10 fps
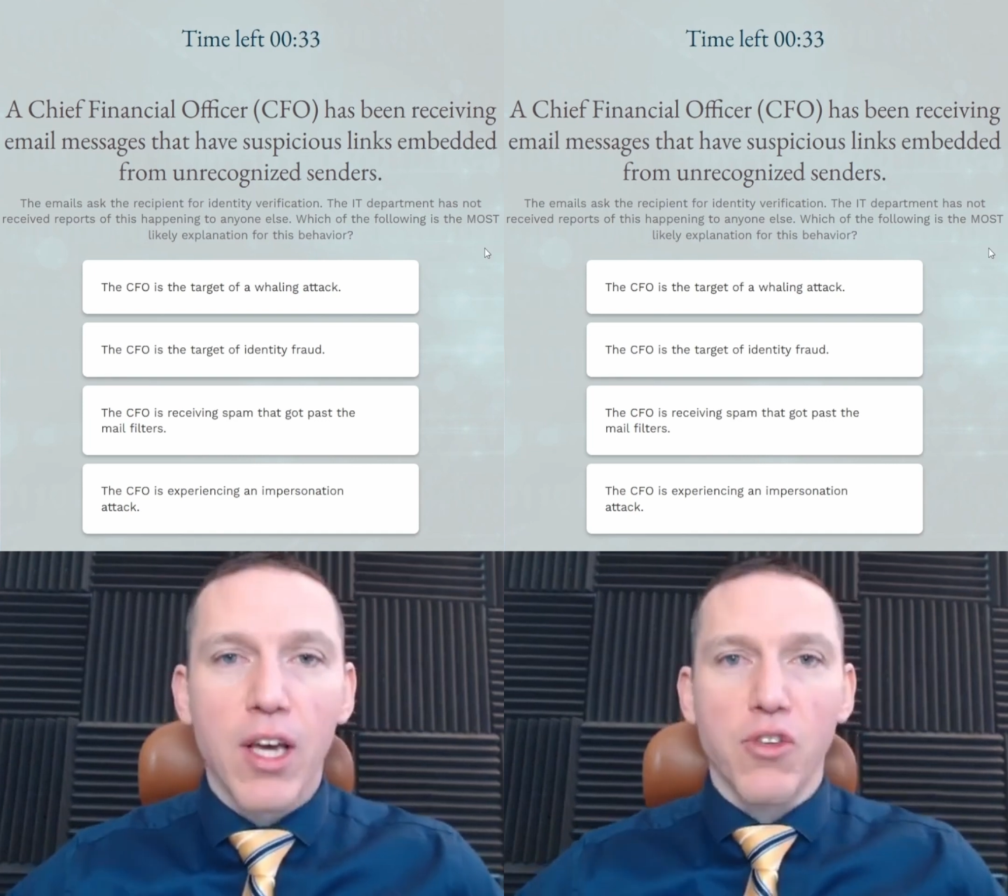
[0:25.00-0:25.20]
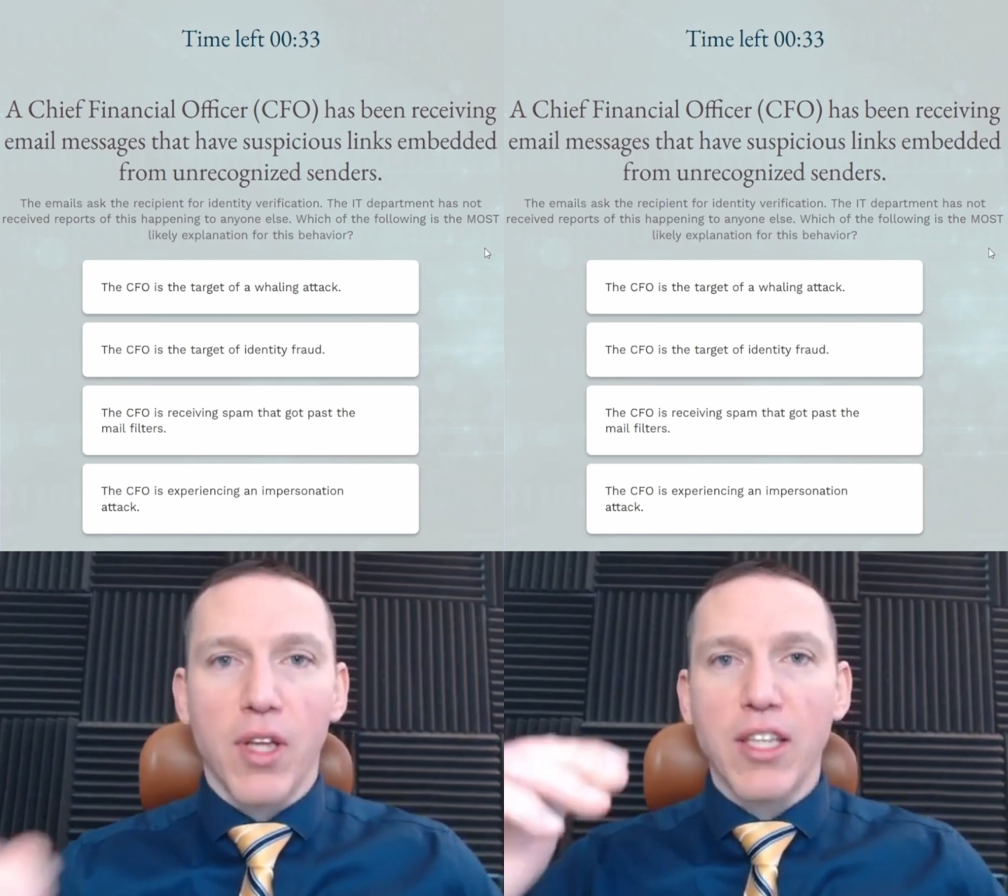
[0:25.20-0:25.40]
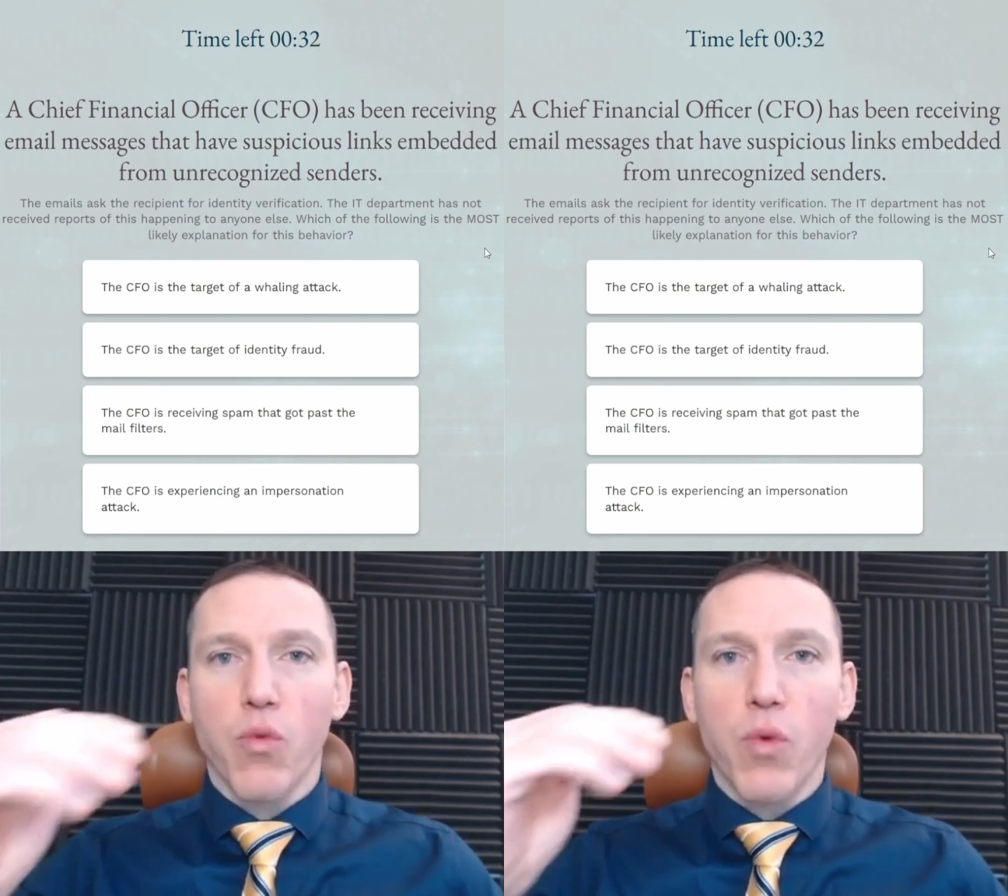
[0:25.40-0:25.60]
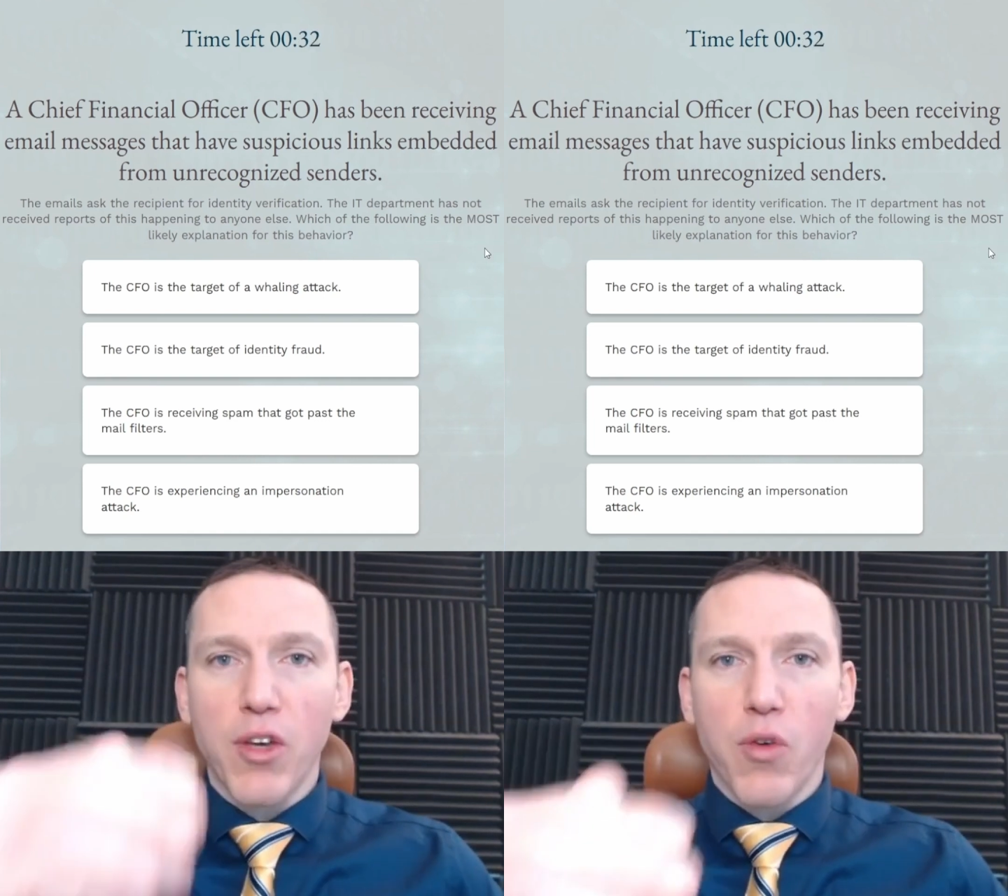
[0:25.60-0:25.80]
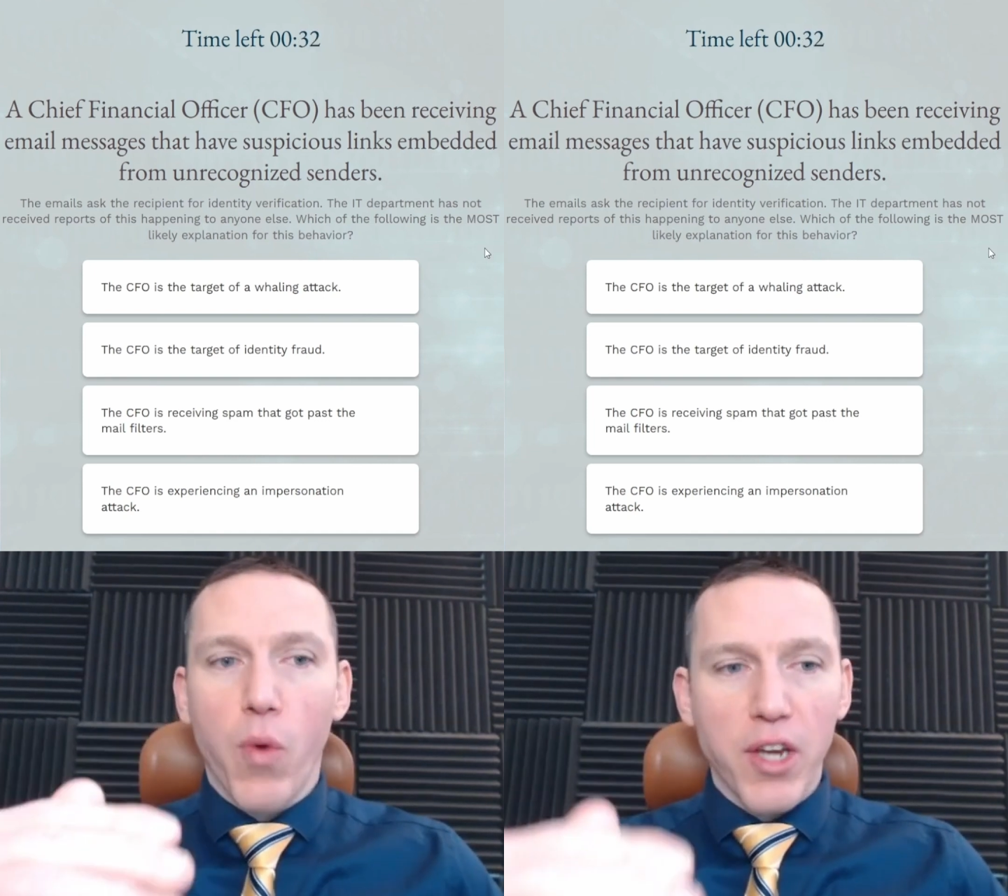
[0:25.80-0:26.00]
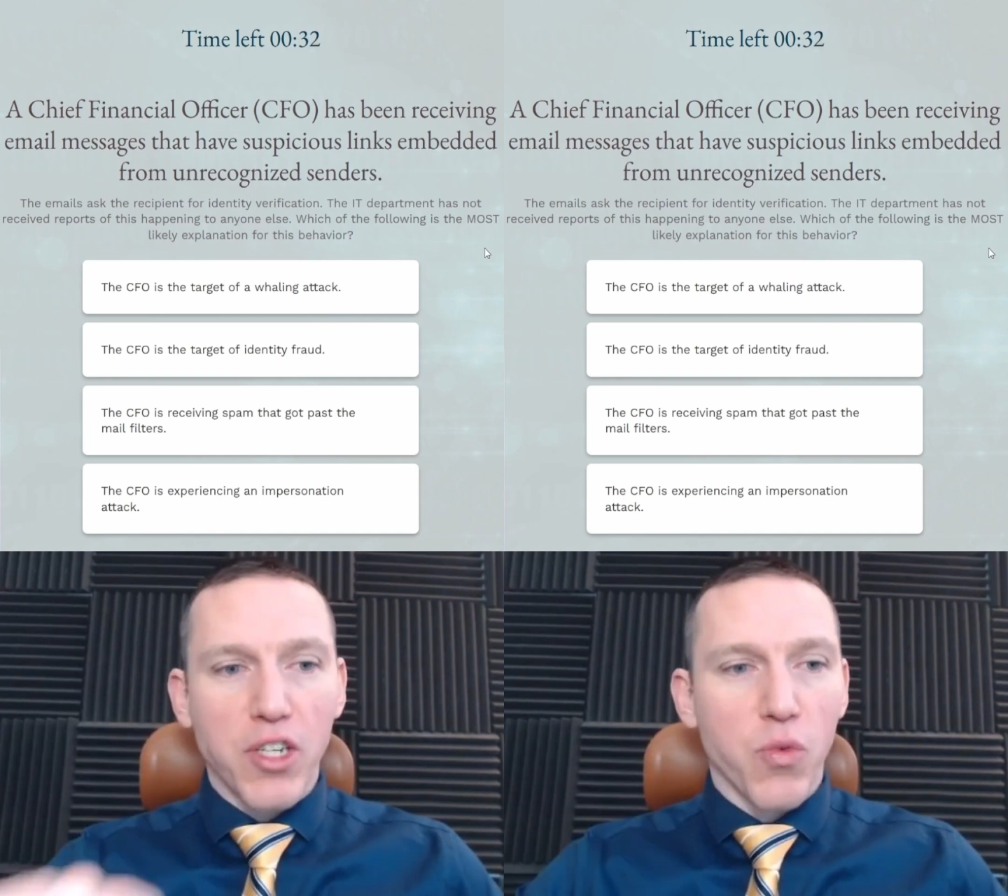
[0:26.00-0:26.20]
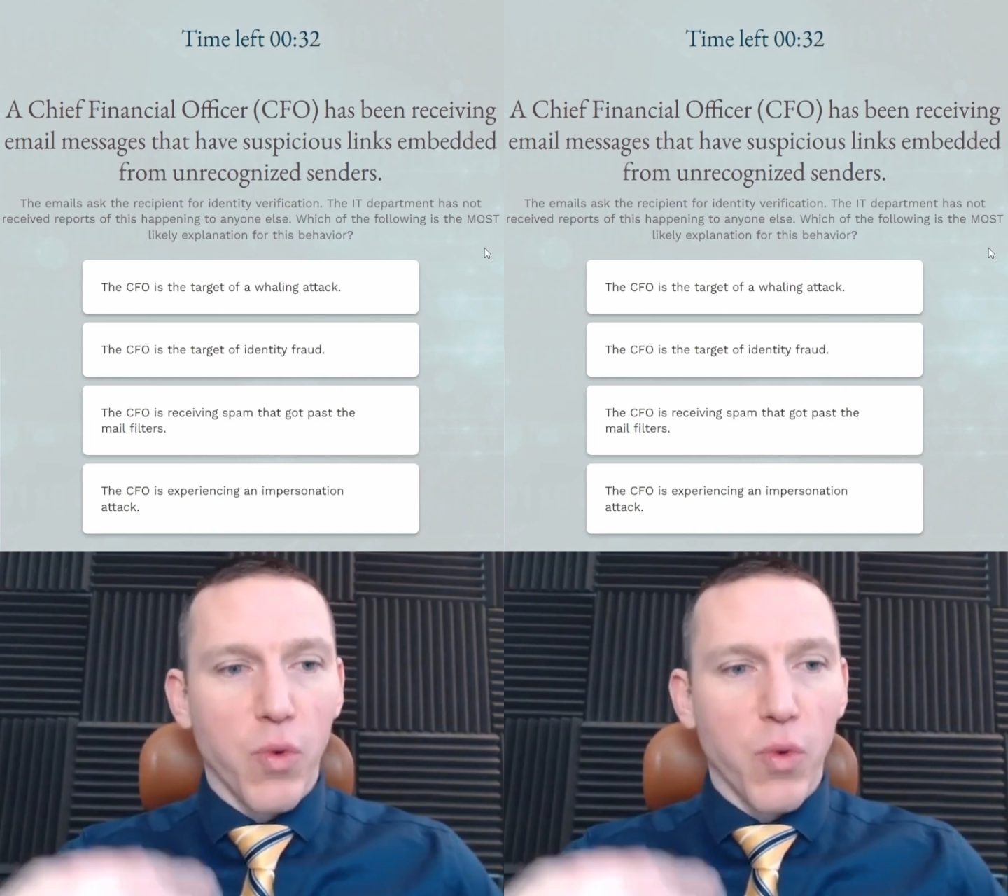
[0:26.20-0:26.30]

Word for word: So I'd like to read the question,